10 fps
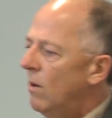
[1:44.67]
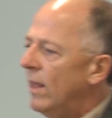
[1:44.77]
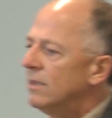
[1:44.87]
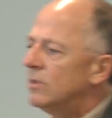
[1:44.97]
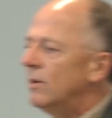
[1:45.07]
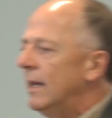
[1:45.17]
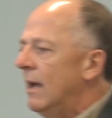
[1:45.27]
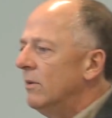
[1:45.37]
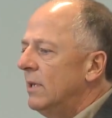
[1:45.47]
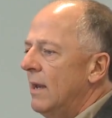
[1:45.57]
Well, that's turning
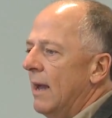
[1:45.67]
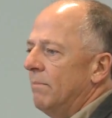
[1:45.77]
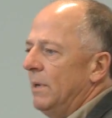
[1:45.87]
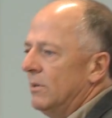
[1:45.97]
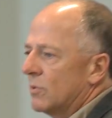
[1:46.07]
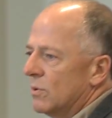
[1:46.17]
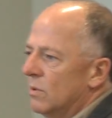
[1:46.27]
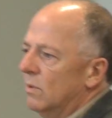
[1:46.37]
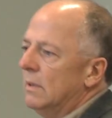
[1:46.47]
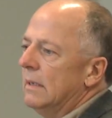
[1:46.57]
out to not be true.